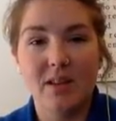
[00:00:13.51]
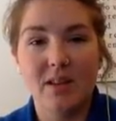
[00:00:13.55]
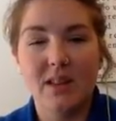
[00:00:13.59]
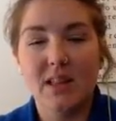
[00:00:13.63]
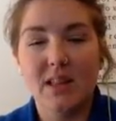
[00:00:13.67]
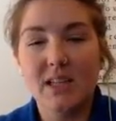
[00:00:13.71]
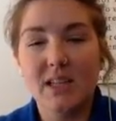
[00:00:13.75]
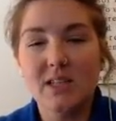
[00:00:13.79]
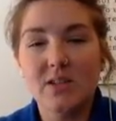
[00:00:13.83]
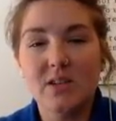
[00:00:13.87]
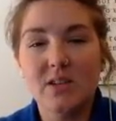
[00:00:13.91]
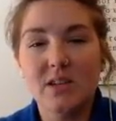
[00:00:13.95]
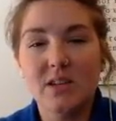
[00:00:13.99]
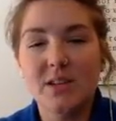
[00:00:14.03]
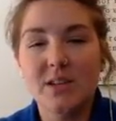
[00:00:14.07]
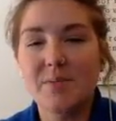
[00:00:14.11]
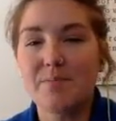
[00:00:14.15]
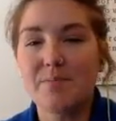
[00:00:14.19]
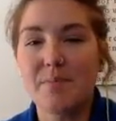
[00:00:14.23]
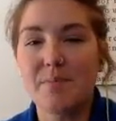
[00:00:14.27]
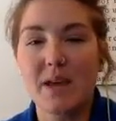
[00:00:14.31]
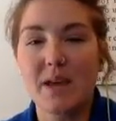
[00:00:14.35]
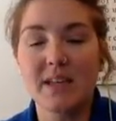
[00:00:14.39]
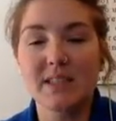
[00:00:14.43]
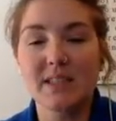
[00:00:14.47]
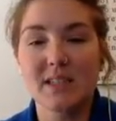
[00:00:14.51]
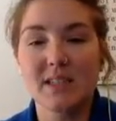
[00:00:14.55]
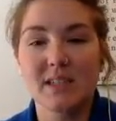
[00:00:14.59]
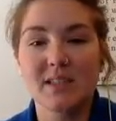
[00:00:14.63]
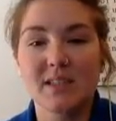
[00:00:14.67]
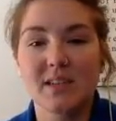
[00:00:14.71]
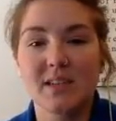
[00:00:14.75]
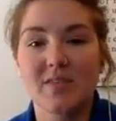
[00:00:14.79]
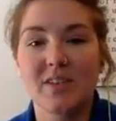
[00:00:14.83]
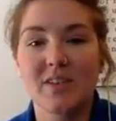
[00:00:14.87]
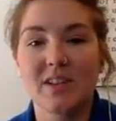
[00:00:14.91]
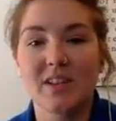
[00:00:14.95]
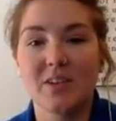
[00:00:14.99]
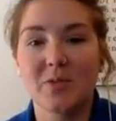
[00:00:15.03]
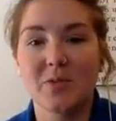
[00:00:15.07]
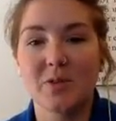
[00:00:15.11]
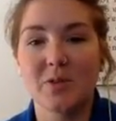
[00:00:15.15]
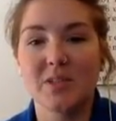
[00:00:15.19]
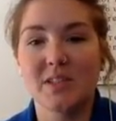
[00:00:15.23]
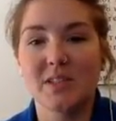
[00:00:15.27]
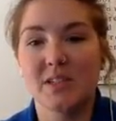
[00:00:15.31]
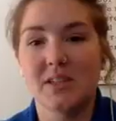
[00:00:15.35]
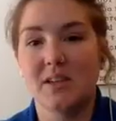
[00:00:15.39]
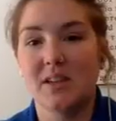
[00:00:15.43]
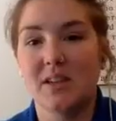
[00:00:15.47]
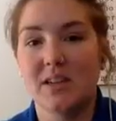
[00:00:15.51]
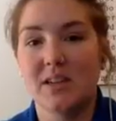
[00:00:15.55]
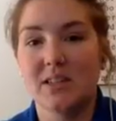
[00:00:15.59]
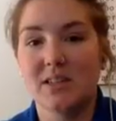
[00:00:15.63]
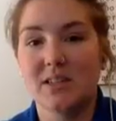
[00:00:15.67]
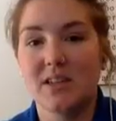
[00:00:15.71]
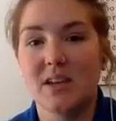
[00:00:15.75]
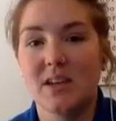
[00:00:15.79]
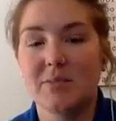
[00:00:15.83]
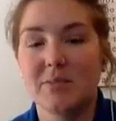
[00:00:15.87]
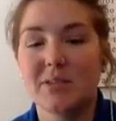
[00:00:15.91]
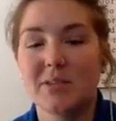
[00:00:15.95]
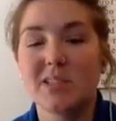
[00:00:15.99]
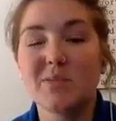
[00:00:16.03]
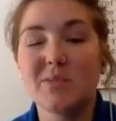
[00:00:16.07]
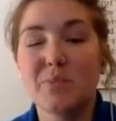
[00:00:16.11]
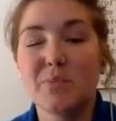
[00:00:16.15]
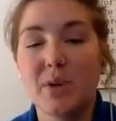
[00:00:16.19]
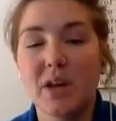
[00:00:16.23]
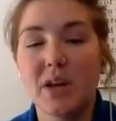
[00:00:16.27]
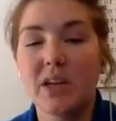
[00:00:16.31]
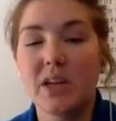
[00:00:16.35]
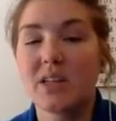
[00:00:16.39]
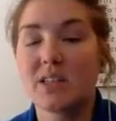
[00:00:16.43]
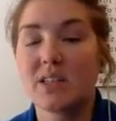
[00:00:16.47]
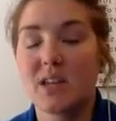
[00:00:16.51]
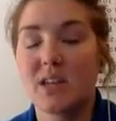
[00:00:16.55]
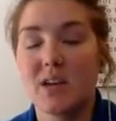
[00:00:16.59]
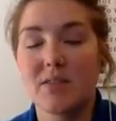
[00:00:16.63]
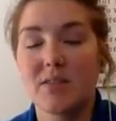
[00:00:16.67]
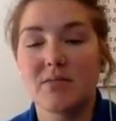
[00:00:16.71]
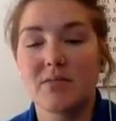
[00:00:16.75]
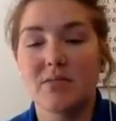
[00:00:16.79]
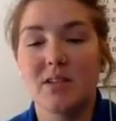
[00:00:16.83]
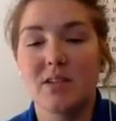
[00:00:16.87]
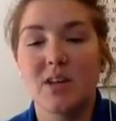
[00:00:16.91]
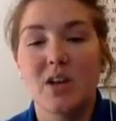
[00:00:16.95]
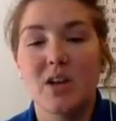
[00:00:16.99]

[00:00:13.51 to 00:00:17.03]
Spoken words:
Let's look at the basics of a linguistic landscape. Let's break it down.